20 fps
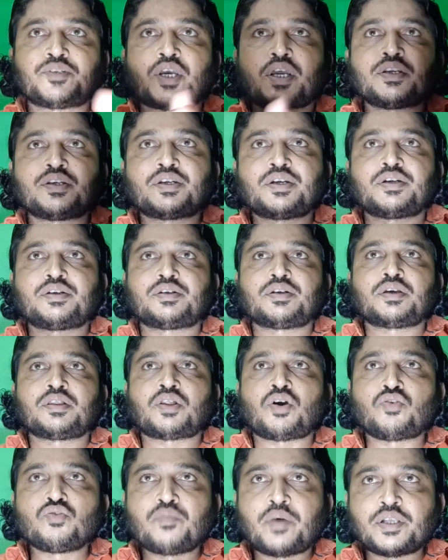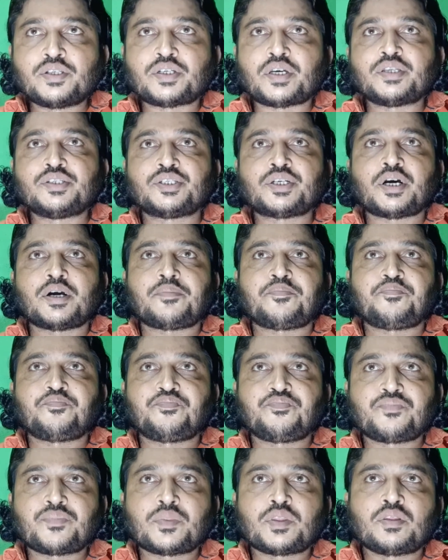chanted the Hanuman Chalisa
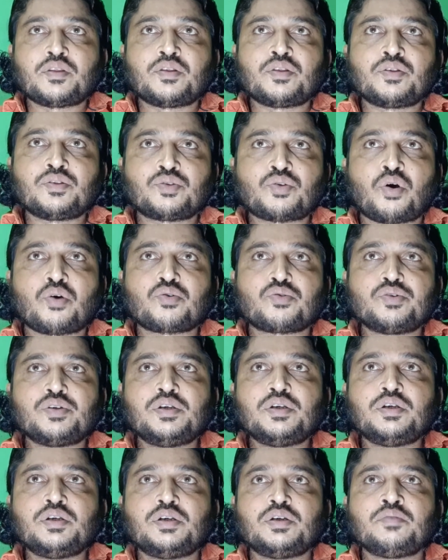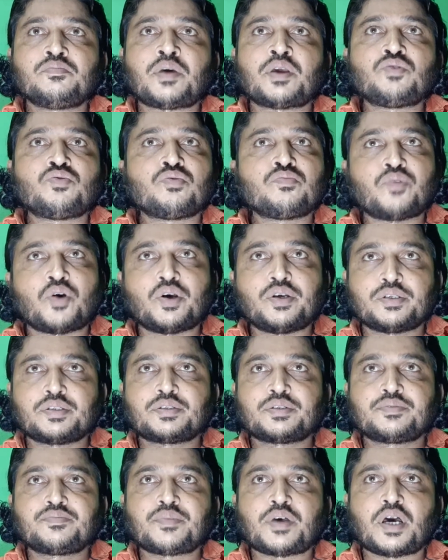thoroughly in my own
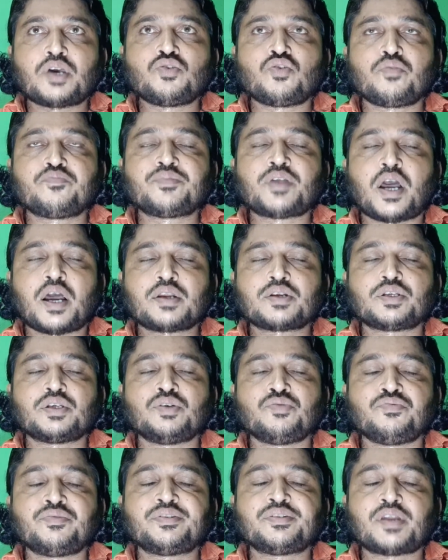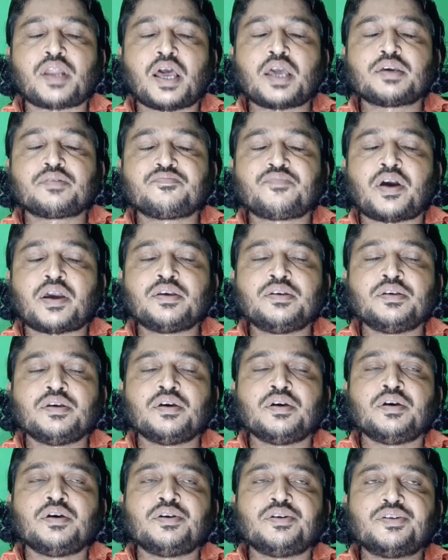voice. I hope that you would like my
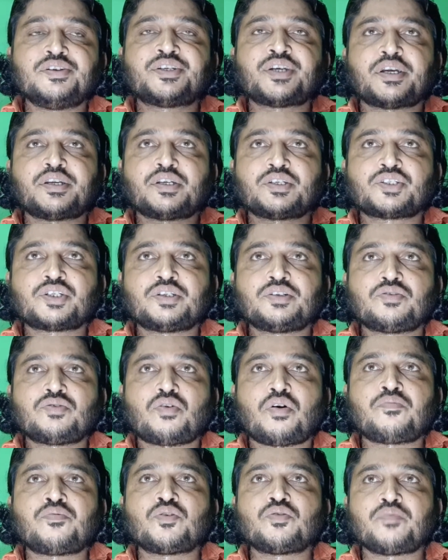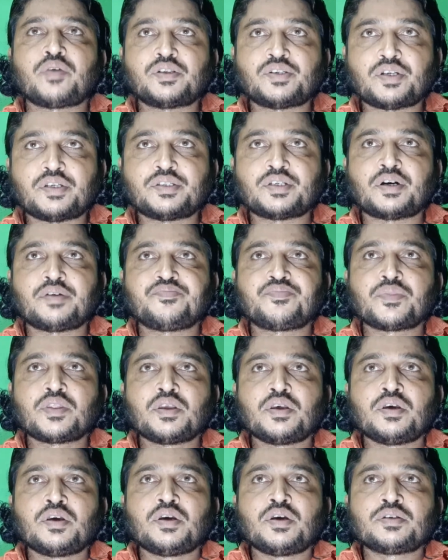recitation of Hanuman Chalisa.
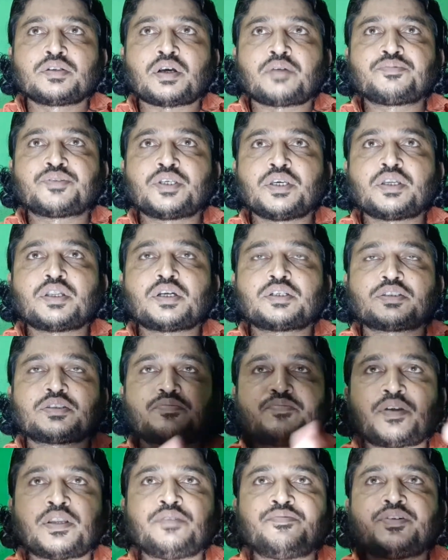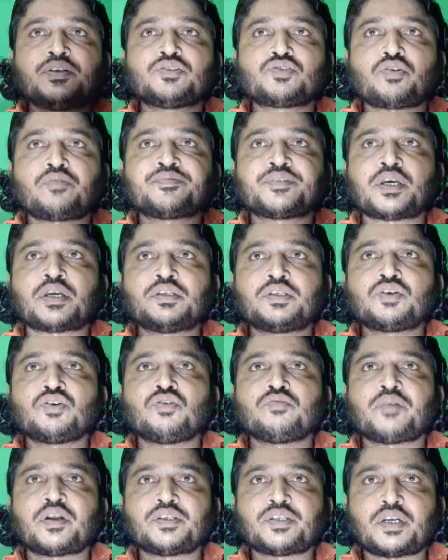Some secrets benefits of chanting
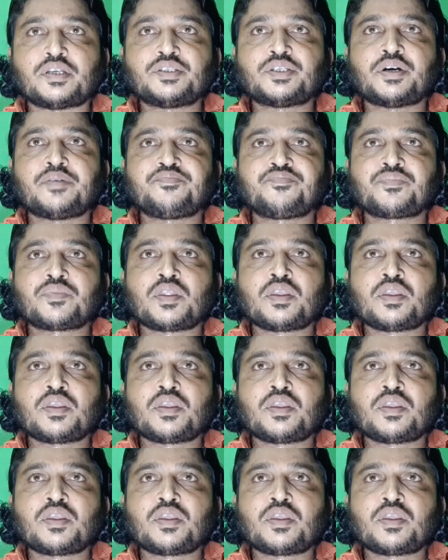Hanuman Chalisa.